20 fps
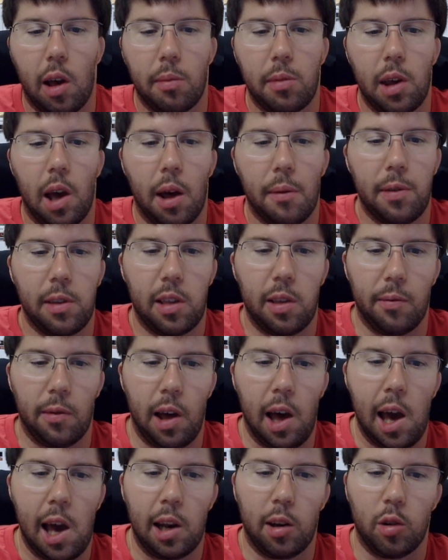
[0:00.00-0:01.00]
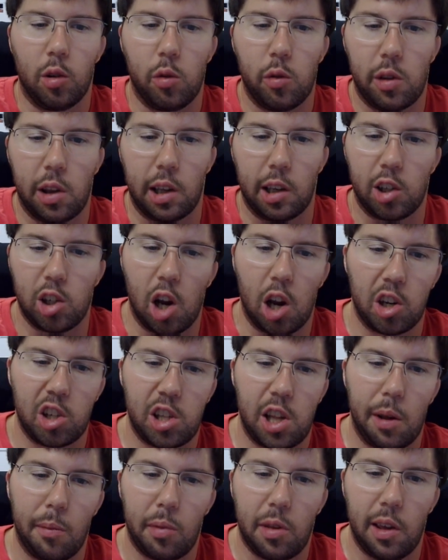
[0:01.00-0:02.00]
off the offensive line, losing Josh
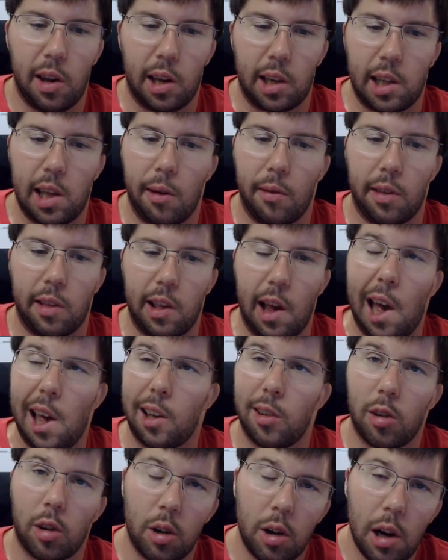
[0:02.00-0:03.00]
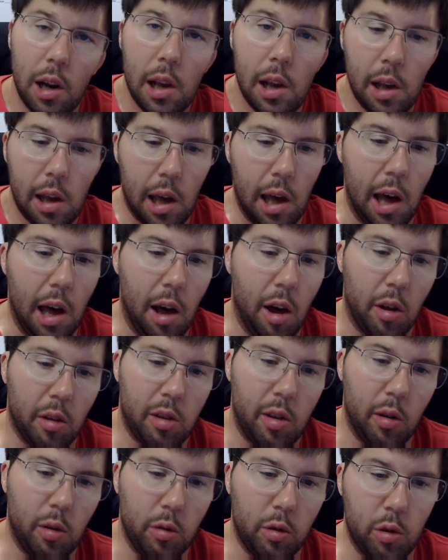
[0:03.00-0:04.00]
Simpson and Kevin Zeitler,
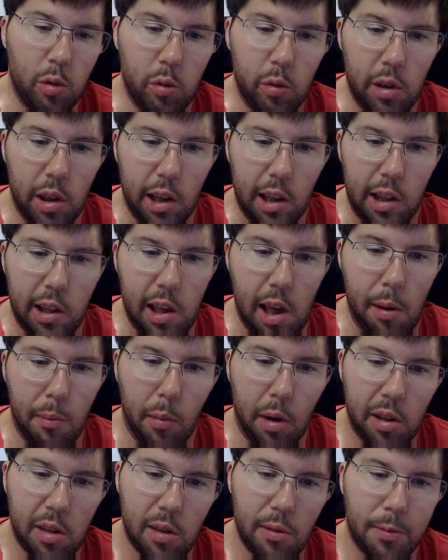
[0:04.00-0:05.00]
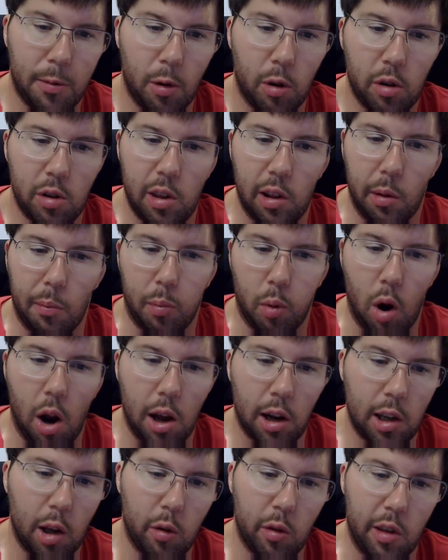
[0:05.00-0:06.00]
also losing Sam Mustapher to the
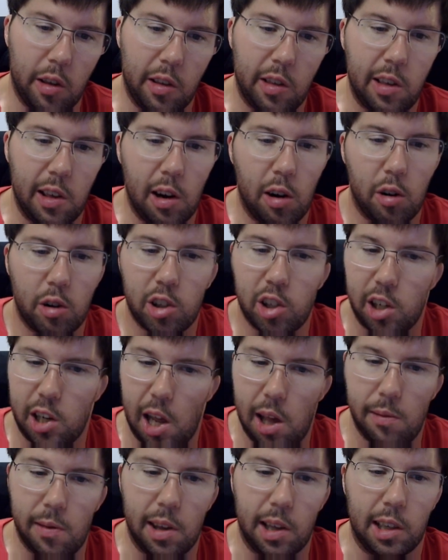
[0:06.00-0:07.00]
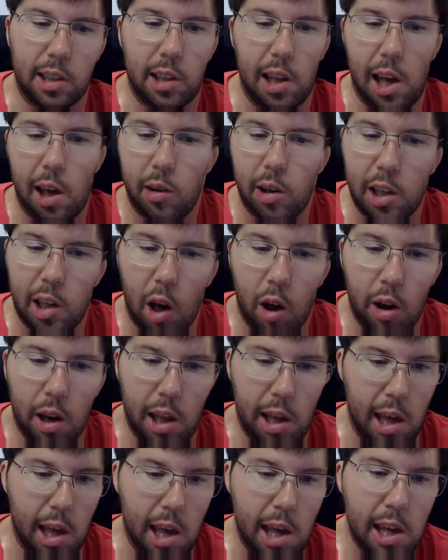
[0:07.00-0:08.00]
Broncos at center, Jadavian Clowney gone
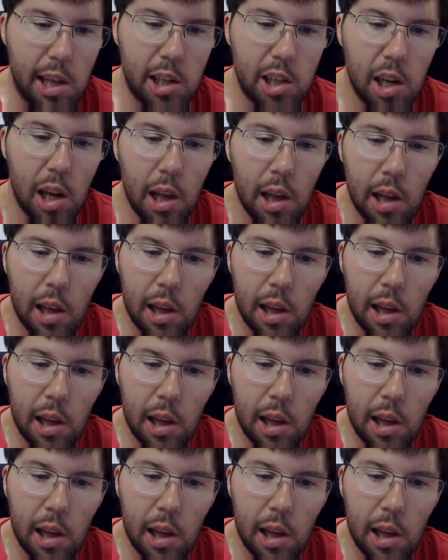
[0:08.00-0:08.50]
at edge,